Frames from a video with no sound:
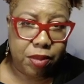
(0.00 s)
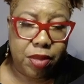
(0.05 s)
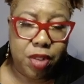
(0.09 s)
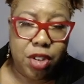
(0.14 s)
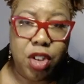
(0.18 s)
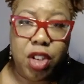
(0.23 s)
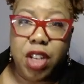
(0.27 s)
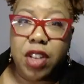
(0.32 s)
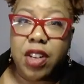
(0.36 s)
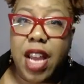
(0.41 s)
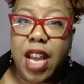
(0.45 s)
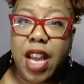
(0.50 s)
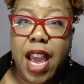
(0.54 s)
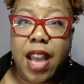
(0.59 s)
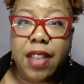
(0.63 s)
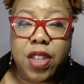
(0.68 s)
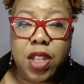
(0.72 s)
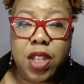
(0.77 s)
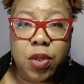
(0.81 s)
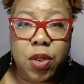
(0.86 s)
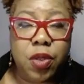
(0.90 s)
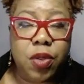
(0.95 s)
You can add
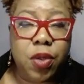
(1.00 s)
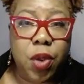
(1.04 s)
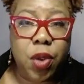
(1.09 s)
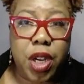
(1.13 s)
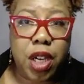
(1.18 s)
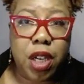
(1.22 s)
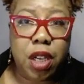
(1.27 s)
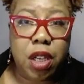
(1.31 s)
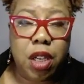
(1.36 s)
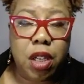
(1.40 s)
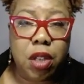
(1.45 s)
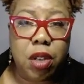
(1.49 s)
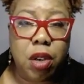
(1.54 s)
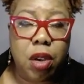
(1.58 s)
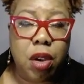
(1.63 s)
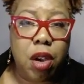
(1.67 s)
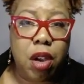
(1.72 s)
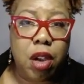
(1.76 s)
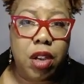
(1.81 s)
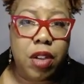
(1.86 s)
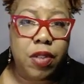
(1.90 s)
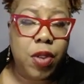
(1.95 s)
this for free
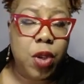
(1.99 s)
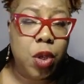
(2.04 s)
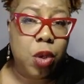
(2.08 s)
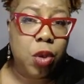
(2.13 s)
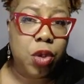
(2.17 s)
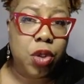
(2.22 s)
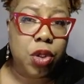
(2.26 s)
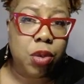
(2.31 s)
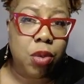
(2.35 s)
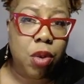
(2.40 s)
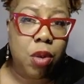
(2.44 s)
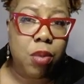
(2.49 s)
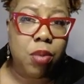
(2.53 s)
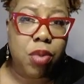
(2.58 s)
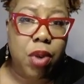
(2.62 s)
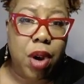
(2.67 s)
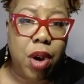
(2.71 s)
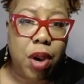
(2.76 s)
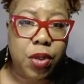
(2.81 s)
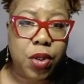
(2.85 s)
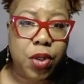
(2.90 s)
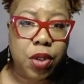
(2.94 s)
if you use the Chrome
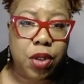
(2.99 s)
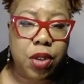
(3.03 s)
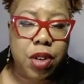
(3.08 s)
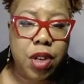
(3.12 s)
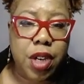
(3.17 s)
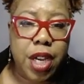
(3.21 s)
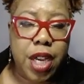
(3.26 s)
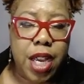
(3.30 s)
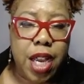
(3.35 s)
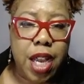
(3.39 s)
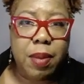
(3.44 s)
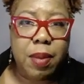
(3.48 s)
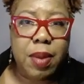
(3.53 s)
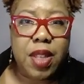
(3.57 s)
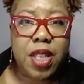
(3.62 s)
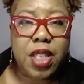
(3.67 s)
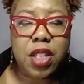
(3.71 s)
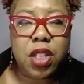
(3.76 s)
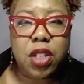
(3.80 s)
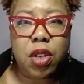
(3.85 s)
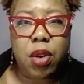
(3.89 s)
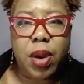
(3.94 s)
browser. And
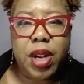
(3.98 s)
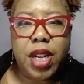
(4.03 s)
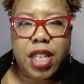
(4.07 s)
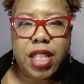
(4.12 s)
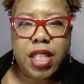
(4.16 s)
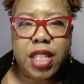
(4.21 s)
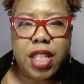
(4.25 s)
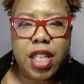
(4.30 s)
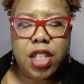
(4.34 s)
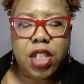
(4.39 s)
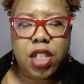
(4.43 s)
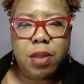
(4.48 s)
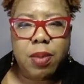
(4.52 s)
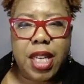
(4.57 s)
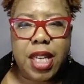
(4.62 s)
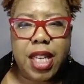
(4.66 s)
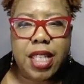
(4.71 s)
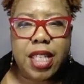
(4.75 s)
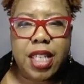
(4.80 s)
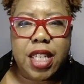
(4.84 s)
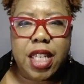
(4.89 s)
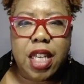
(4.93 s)
this is a great extension
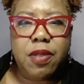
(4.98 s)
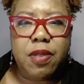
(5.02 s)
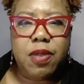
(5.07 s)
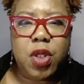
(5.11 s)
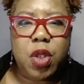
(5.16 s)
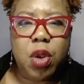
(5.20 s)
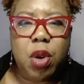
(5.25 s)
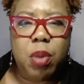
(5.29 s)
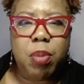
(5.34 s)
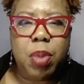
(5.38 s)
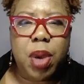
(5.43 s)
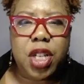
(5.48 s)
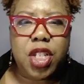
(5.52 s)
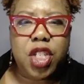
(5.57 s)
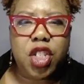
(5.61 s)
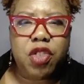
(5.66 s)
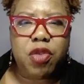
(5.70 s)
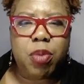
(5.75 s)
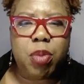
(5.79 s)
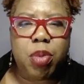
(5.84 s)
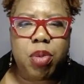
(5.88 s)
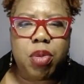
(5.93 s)
because it gives you a bunch
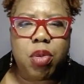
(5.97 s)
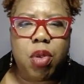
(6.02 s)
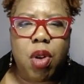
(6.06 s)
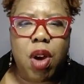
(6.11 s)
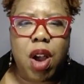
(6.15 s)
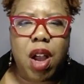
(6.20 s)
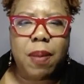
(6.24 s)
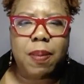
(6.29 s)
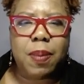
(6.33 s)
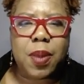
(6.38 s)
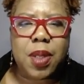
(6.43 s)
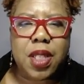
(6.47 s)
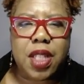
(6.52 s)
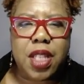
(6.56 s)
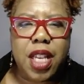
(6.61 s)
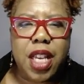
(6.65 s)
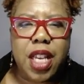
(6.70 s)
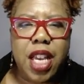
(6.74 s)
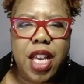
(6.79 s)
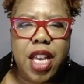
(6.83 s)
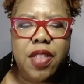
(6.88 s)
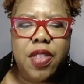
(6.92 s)
of prompts
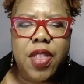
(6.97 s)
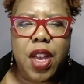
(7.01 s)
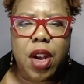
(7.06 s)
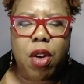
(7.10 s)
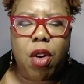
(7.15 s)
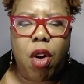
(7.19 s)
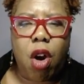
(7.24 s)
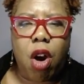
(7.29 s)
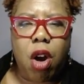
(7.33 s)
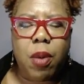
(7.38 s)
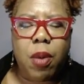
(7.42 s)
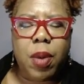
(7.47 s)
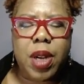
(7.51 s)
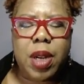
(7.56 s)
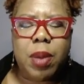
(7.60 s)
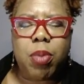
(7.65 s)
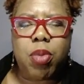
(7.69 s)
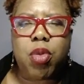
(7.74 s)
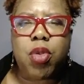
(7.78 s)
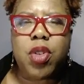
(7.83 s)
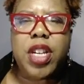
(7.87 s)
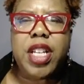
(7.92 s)
that are already
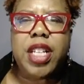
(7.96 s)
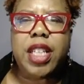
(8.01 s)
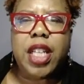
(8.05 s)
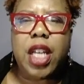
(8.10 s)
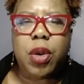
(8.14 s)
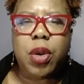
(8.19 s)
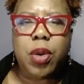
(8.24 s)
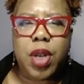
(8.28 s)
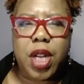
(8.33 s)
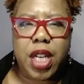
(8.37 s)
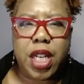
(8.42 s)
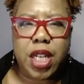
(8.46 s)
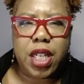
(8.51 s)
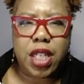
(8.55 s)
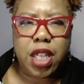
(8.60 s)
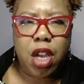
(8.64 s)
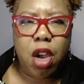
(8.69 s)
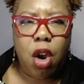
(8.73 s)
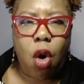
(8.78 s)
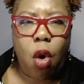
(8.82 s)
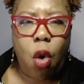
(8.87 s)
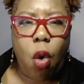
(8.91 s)
preloaded,
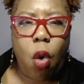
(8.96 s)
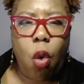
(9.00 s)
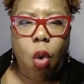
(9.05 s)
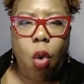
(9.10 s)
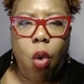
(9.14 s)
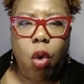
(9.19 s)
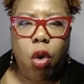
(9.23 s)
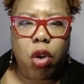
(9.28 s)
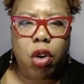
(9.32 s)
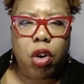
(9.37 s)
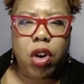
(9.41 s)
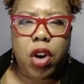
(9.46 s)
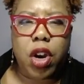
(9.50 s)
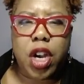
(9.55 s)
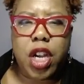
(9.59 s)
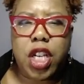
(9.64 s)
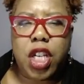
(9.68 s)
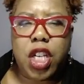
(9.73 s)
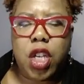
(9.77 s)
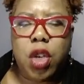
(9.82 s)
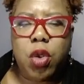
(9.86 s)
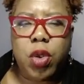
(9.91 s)
or
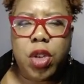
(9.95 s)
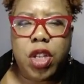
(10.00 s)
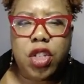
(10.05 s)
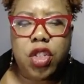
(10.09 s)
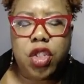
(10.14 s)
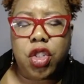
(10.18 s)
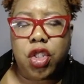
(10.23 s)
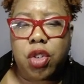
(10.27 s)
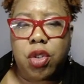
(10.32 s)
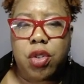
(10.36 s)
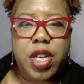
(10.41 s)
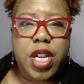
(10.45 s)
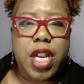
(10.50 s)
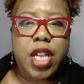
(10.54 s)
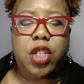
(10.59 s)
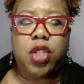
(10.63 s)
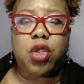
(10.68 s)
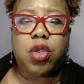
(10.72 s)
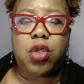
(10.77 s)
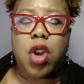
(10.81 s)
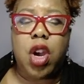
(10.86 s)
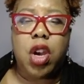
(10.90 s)
you can just
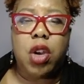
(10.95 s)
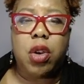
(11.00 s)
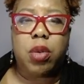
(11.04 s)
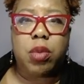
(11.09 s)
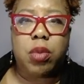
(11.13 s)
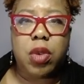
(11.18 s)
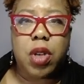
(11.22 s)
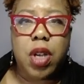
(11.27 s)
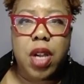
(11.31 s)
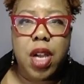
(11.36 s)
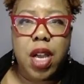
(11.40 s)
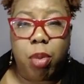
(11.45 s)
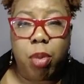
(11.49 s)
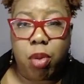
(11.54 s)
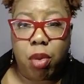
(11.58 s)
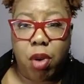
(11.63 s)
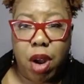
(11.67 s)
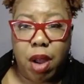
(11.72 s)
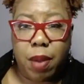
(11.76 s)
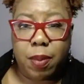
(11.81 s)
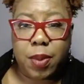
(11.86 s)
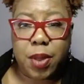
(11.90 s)
create your own
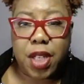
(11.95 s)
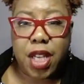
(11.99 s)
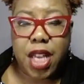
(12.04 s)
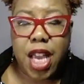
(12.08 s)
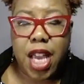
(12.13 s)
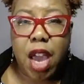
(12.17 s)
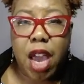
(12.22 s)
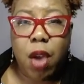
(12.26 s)
prompt.